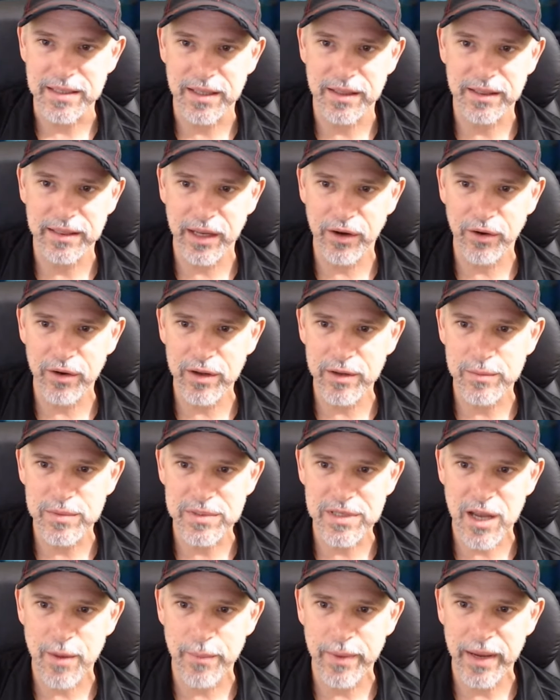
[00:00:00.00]

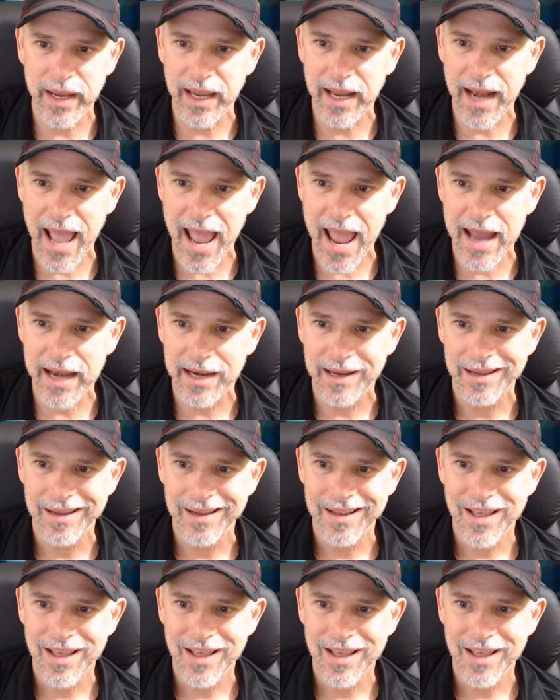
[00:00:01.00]
Ethereum's coming in at